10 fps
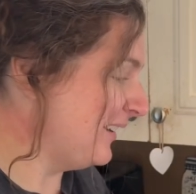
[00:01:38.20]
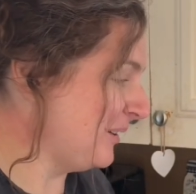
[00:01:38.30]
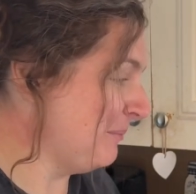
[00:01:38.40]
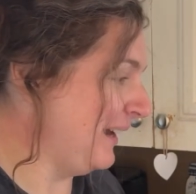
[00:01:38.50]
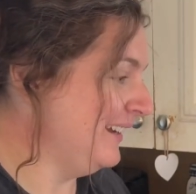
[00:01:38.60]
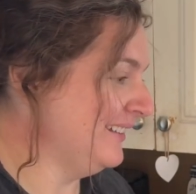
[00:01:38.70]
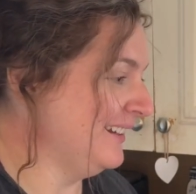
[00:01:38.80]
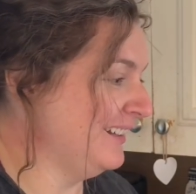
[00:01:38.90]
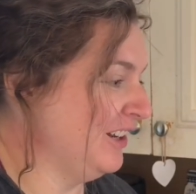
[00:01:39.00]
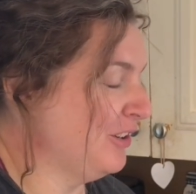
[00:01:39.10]
is
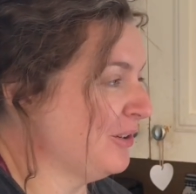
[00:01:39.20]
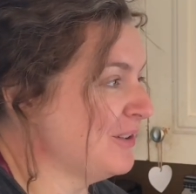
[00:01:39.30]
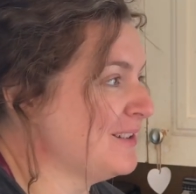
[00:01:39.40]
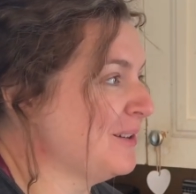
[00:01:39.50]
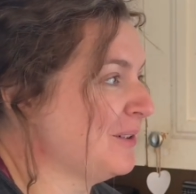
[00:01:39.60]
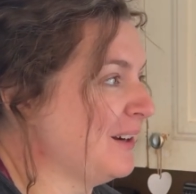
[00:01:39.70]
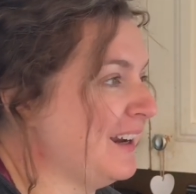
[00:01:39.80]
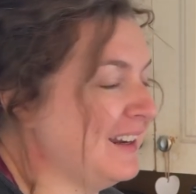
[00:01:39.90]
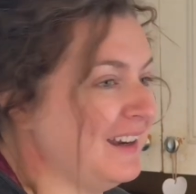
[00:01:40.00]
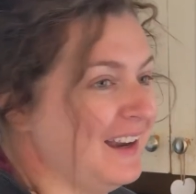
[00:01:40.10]
amazing and it turns out
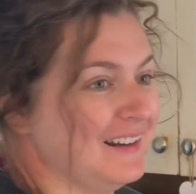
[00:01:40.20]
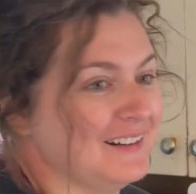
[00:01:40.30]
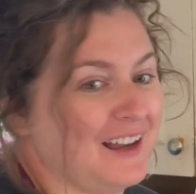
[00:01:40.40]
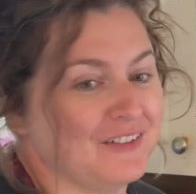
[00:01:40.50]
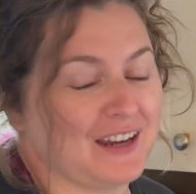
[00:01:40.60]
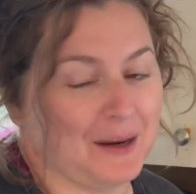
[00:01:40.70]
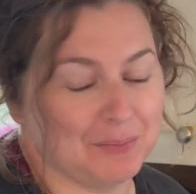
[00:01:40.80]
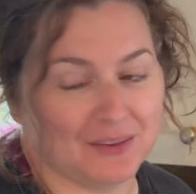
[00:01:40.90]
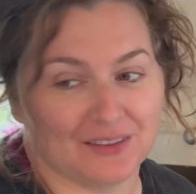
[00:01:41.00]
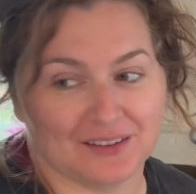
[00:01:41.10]
great, and I've
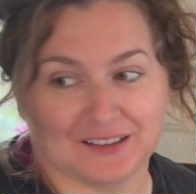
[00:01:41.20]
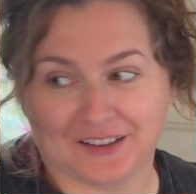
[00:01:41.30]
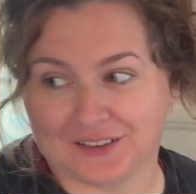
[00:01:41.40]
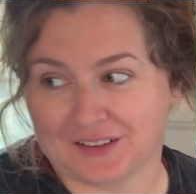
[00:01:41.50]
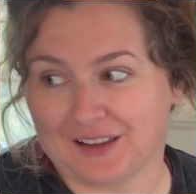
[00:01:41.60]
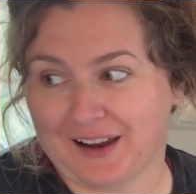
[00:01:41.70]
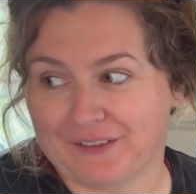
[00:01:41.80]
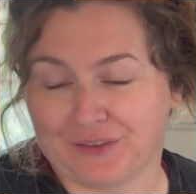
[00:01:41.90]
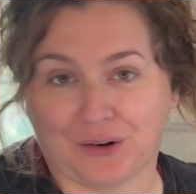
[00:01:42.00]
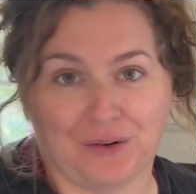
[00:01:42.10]
kept the starter
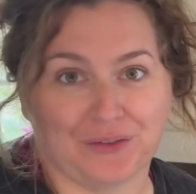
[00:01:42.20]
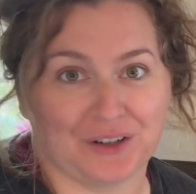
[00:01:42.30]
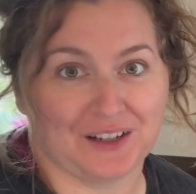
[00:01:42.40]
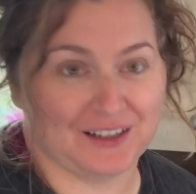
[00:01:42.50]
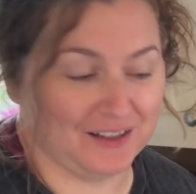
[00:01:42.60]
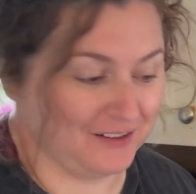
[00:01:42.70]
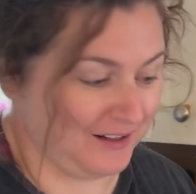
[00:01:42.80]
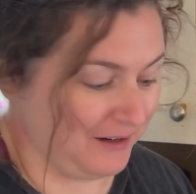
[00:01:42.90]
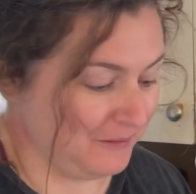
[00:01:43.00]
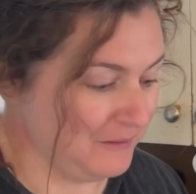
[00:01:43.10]
alive for over a year
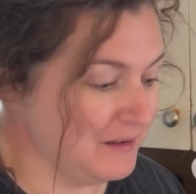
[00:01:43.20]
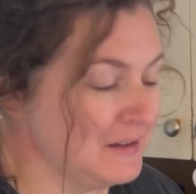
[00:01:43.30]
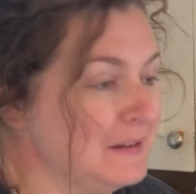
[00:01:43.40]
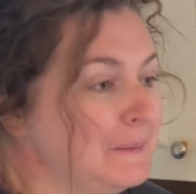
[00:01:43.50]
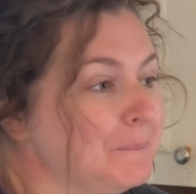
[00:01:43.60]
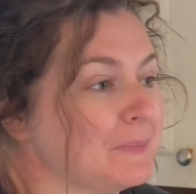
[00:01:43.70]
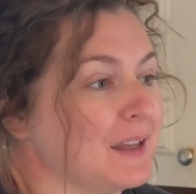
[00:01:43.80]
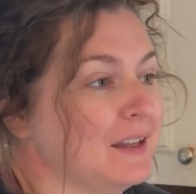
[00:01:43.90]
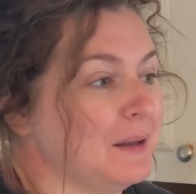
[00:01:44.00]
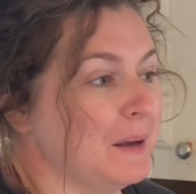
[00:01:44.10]
now,
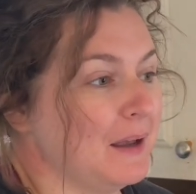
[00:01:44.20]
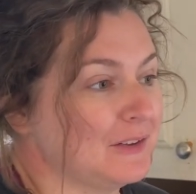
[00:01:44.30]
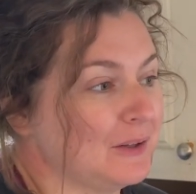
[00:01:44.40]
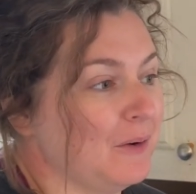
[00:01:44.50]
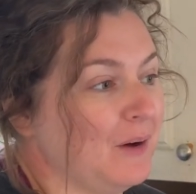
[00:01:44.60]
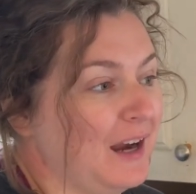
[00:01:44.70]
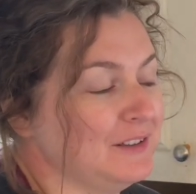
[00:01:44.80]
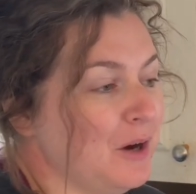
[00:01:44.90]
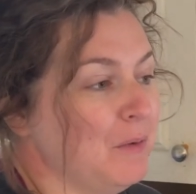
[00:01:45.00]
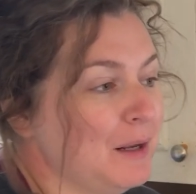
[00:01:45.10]
so I
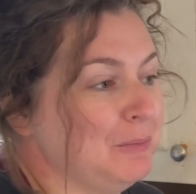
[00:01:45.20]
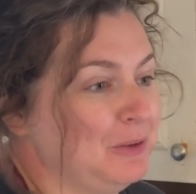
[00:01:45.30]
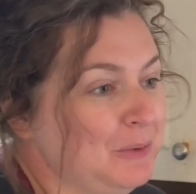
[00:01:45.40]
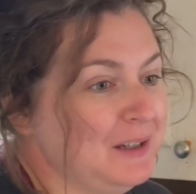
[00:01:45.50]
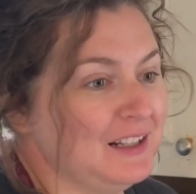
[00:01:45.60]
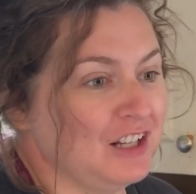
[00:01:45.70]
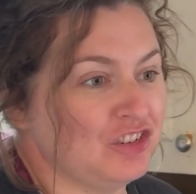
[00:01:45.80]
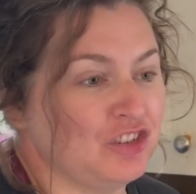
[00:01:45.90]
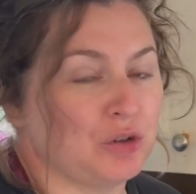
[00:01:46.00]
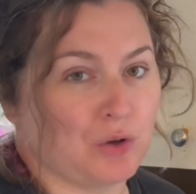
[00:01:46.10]
know what I'm doing. I
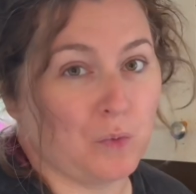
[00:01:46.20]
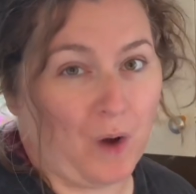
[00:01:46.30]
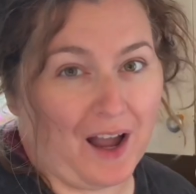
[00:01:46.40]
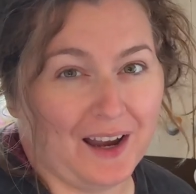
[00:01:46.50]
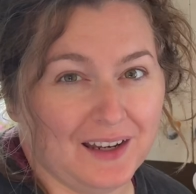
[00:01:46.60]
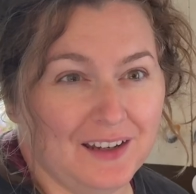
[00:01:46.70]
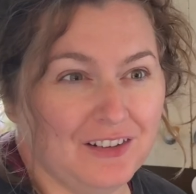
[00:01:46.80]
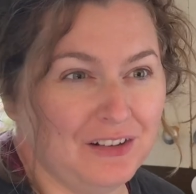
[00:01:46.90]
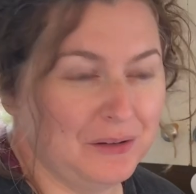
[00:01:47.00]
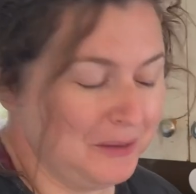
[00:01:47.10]
just don't know why.
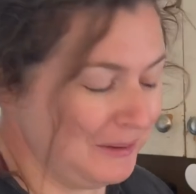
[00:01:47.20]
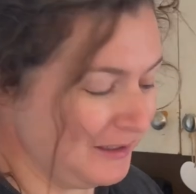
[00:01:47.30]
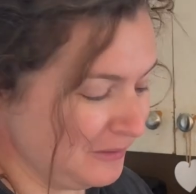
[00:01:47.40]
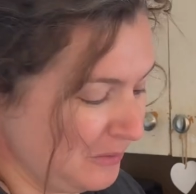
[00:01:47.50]
Do you know what I mean? I don't